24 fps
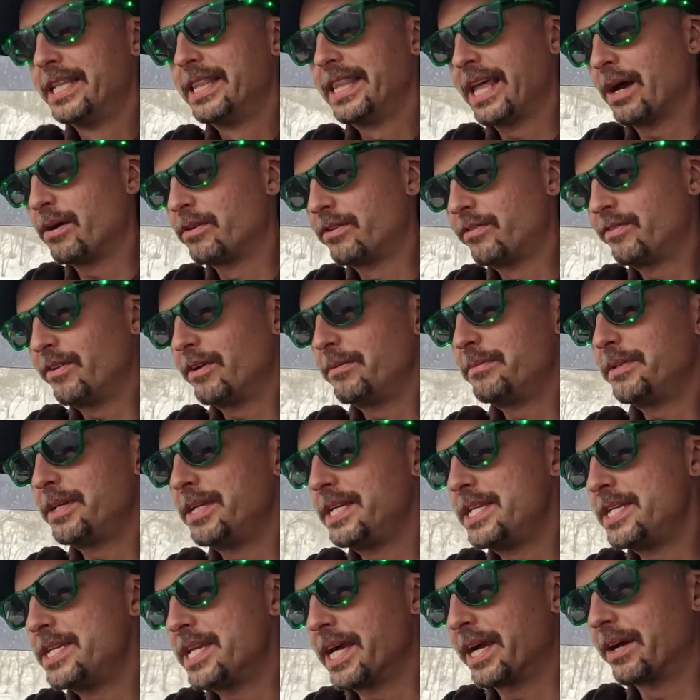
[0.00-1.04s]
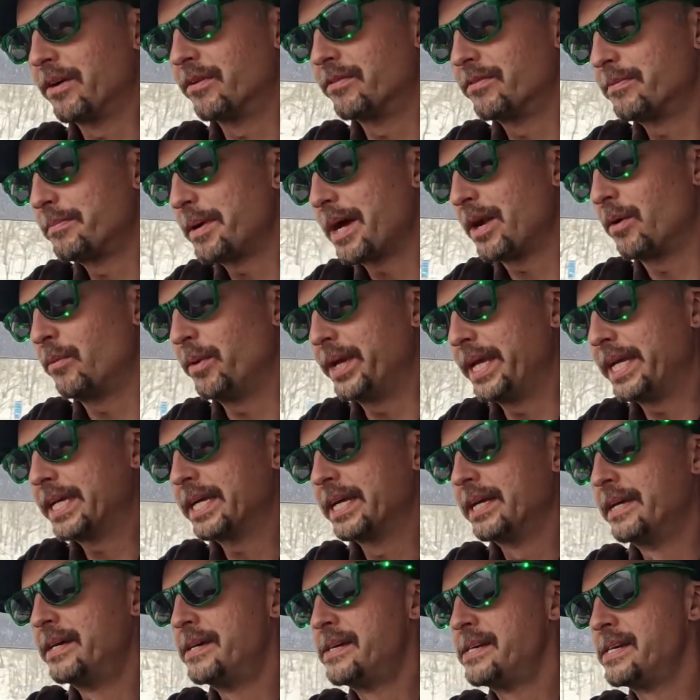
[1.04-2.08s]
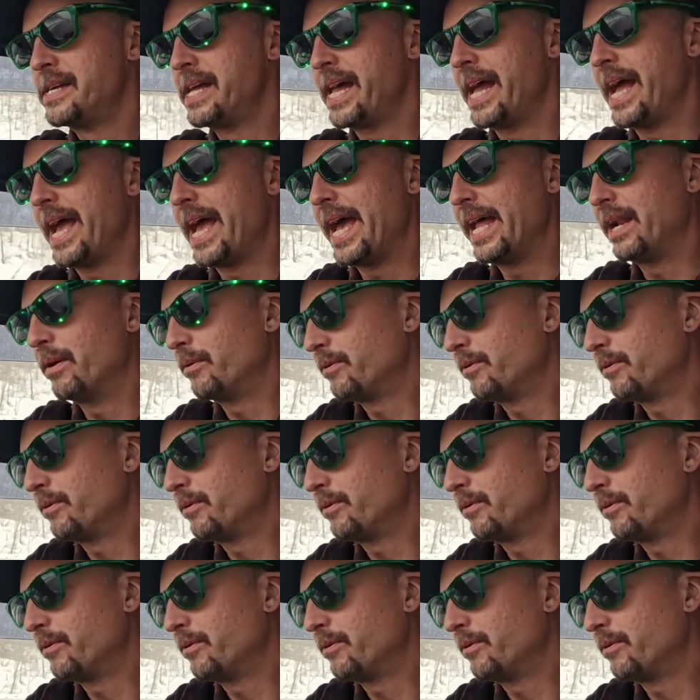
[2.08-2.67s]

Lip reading: that was filmed in Niseko for about a week, and it